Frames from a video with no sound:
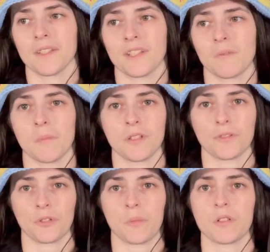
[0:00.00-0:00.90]
said will be in the
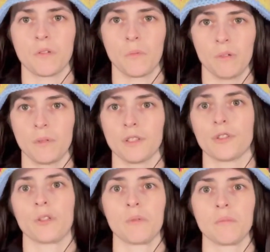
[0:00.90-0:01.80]
description
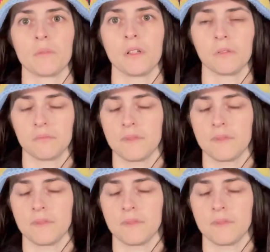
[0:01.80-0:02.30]
below.